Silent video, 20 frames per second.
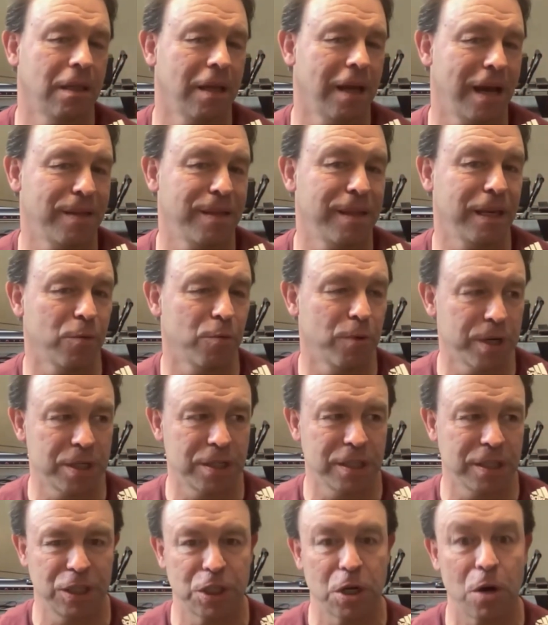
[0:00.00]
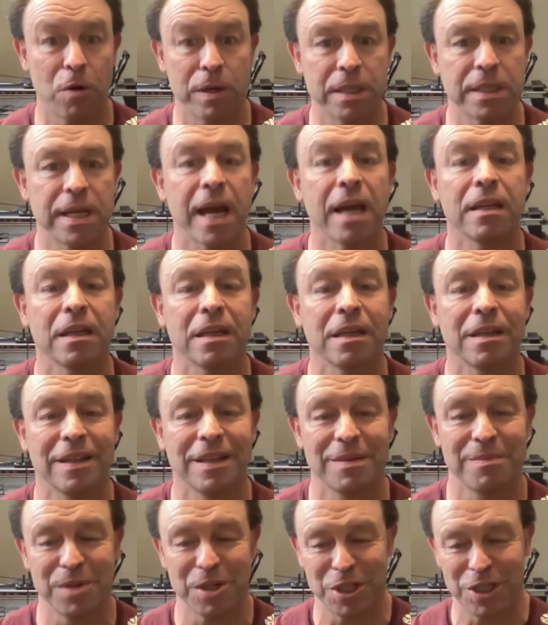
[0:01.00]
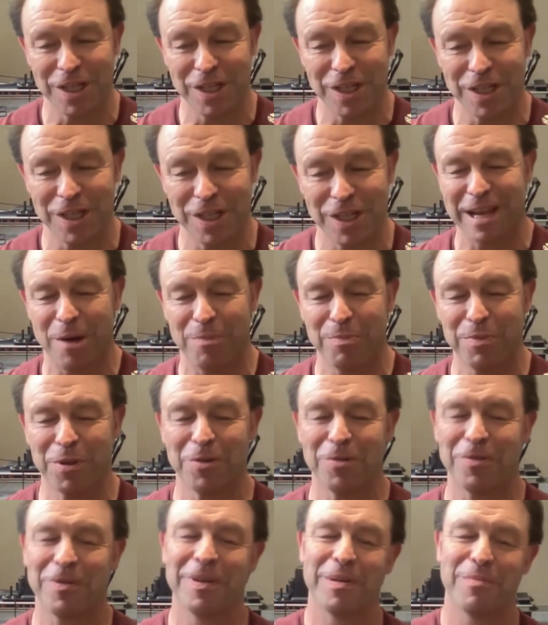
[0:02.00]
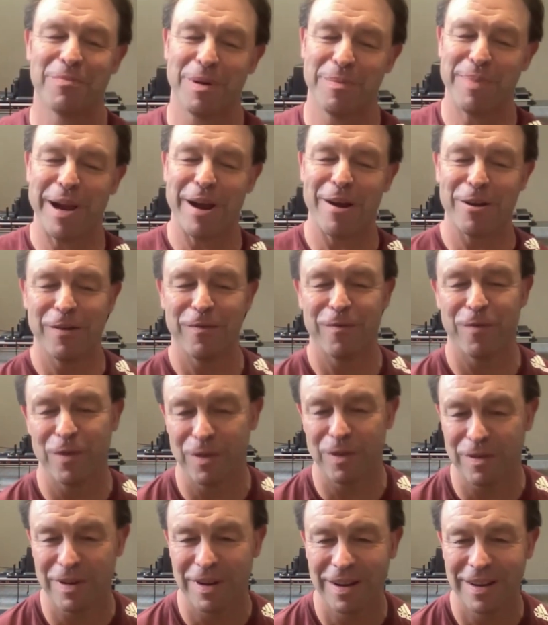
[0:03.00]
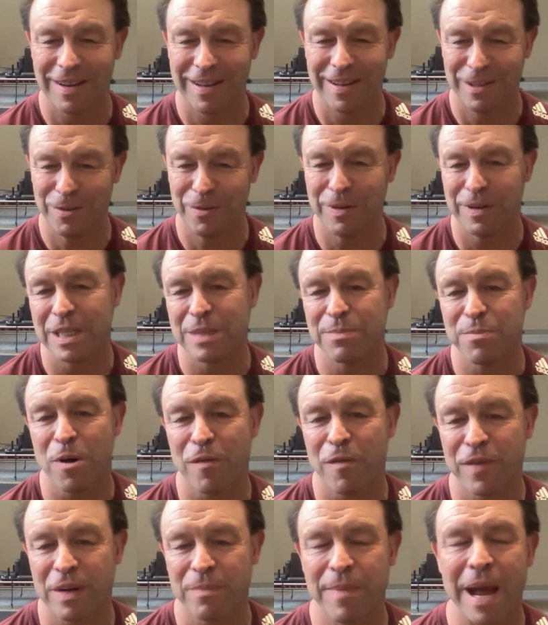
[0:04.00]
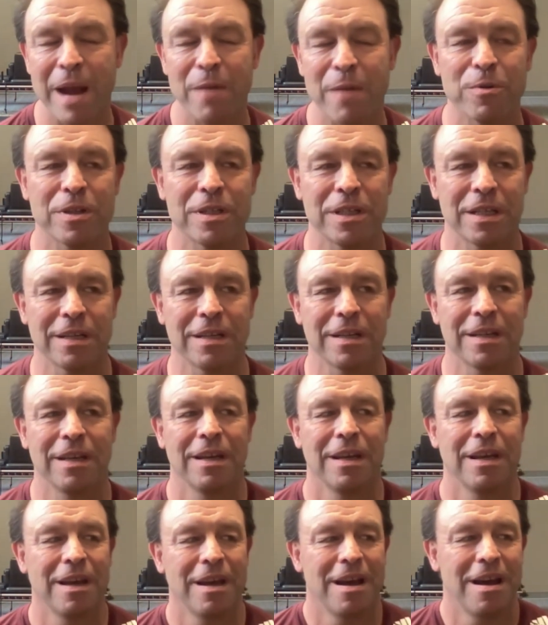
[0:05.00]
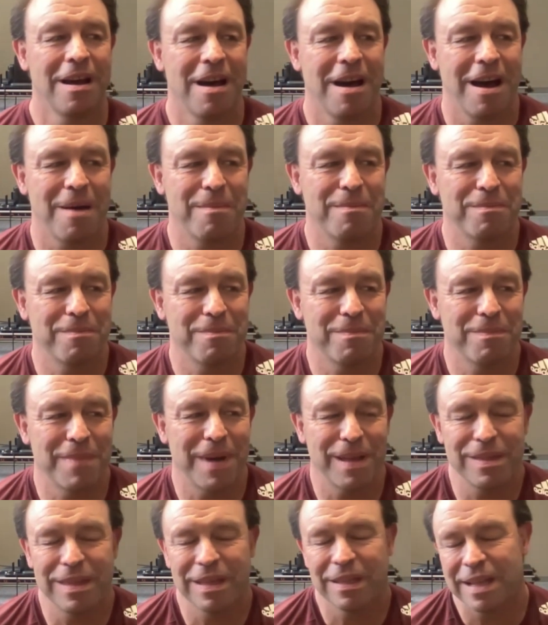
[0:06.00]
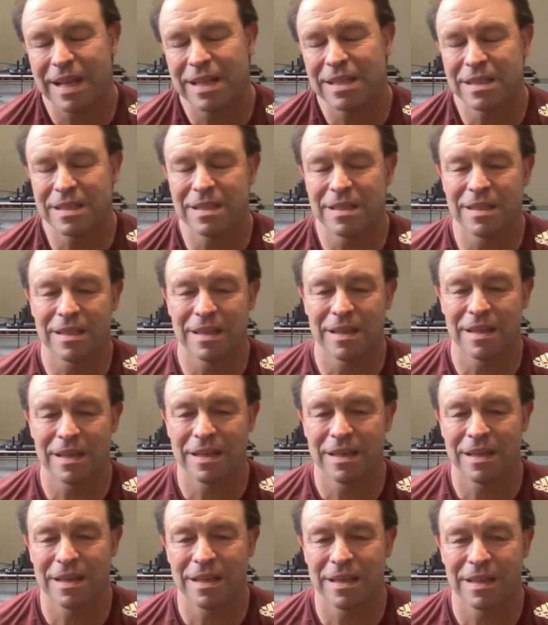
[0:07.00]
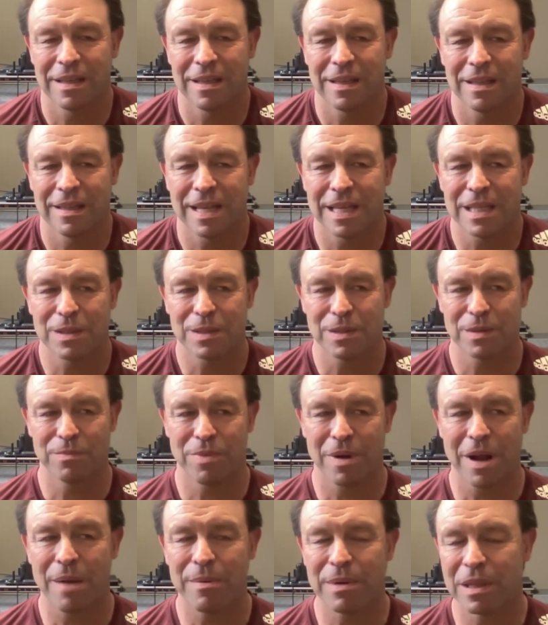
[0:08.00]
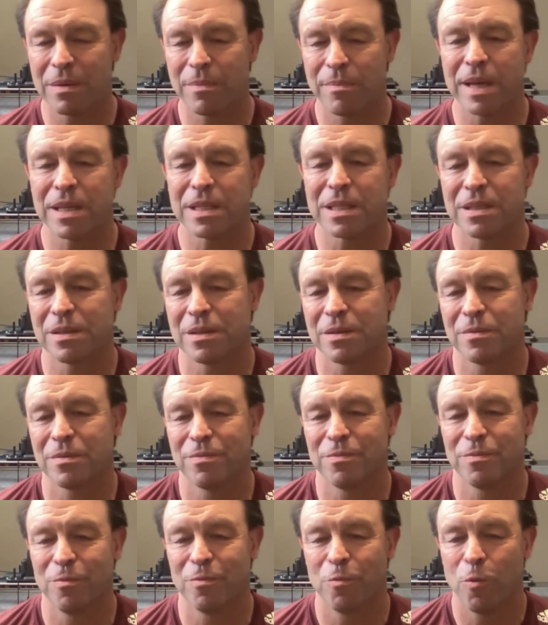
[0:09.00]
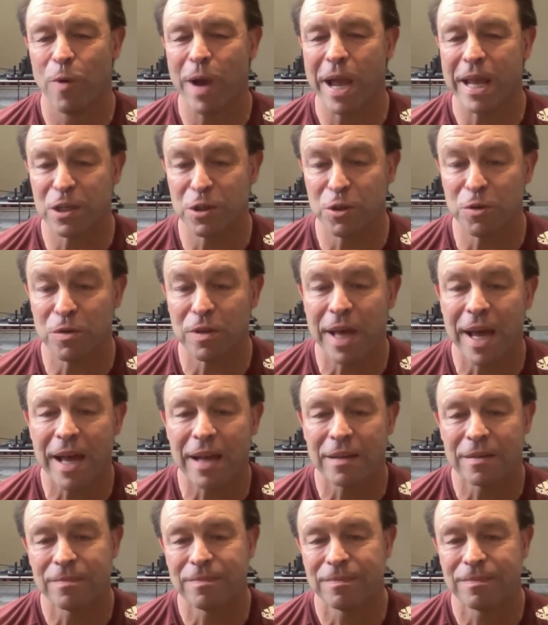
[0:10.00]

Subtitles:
I think originally Joe intended the machines to help you prepare you for doing this perfect mat routine. I think that's probably the best way to do that.